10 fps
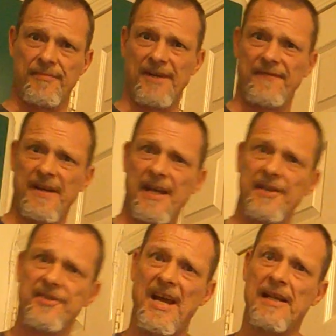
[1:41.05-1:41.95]
I forget
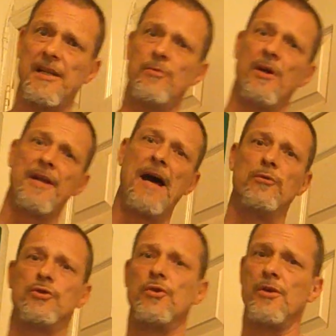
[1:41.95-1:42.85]
exactly what
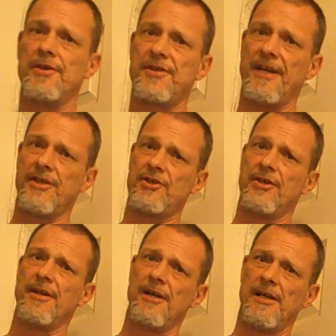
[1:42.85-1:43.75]
outdoor
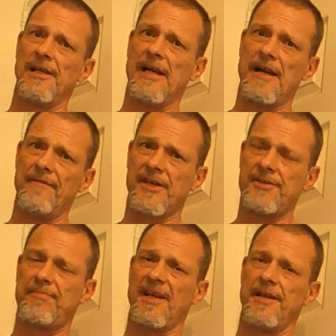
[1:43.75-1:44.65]
station, like I've
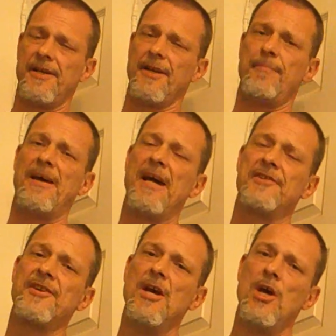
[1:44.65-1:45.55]
explained in the past.